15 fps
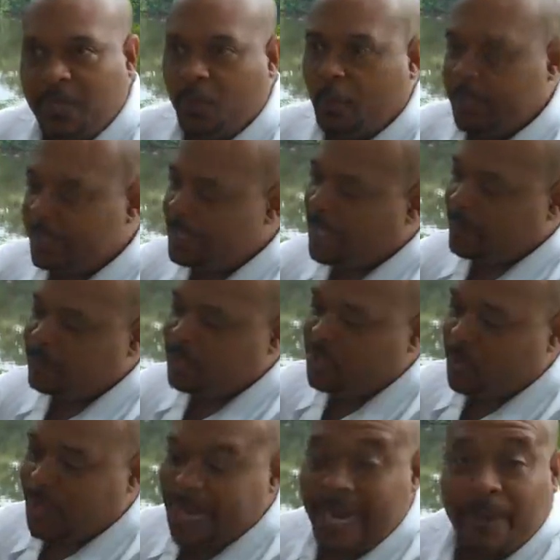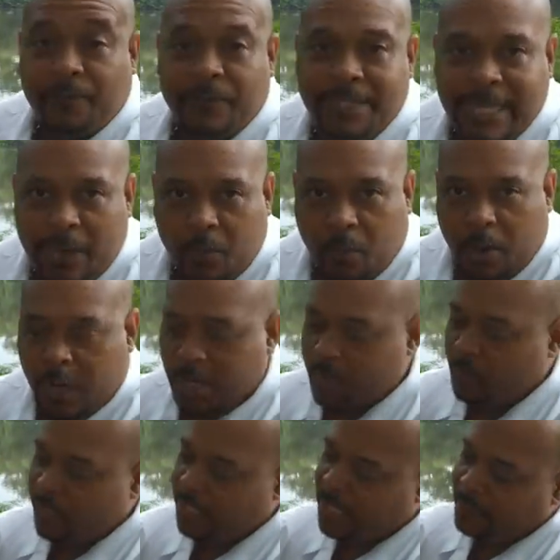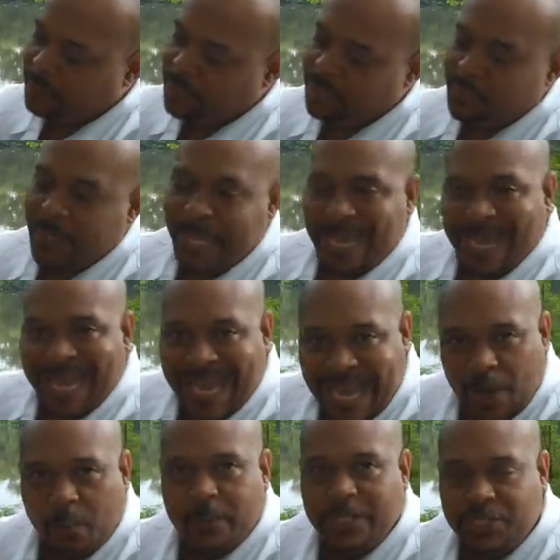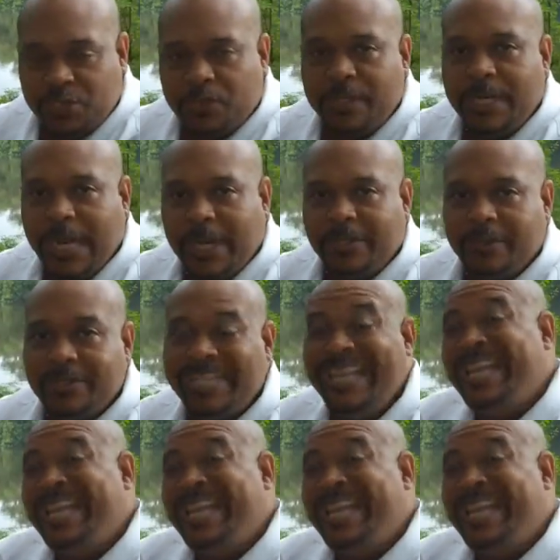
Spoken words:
When it comes to our everyday walk, when it comes to how we treat others,